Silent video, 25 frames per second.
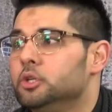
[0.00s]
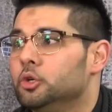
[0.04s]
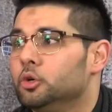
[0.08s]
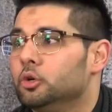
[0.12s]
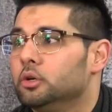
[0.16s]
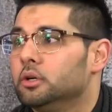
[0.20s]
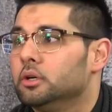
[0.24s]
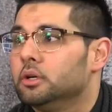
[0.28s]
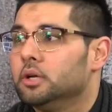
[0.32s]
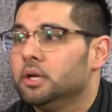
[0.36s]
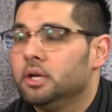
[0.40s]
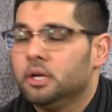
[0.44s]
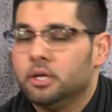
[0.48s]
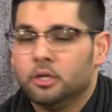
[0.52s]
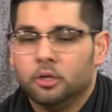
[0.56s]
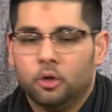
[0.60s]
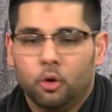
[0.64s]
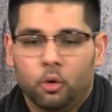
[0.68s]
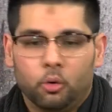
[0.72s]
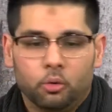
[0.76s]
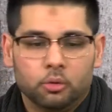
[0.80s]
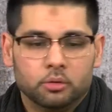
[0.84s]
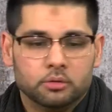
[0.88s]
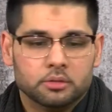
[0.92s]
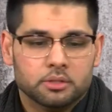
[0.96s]
your
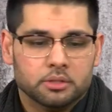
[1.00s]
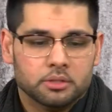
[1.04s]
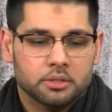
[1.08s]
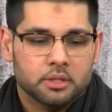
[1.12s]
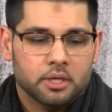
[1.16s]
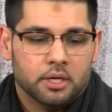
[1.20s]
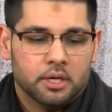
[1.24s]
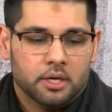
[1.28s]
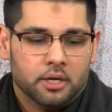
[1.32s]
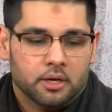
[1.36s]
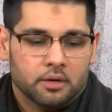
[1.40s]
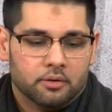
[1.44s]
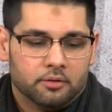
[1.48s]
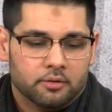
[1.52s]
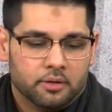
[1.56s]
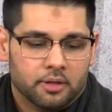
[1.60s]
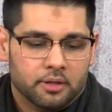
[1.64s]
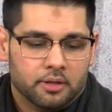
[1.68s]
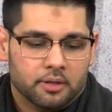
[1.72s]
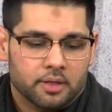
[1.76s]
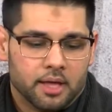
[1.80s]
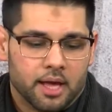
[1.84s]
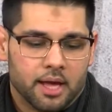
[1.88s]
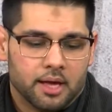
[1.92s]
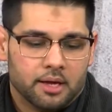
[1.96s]
goals
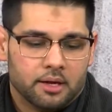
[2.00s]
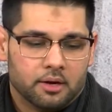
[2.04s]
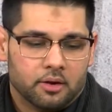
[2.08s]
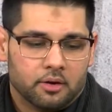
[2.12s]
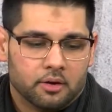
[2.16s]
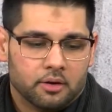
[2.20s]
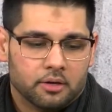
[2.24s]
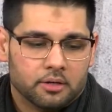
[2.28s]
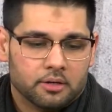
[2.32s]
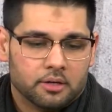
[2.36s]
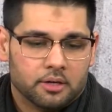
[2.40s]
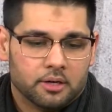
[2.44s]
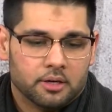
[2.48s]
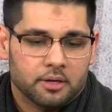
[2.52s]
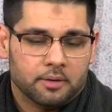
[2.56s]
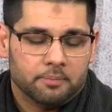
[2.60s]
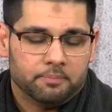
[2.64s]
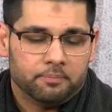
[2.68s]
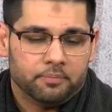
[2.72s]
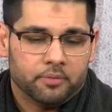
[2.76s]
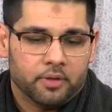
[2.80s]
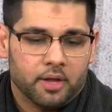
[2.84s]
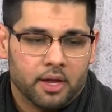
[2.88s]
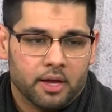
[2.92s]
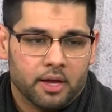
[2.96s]
that are,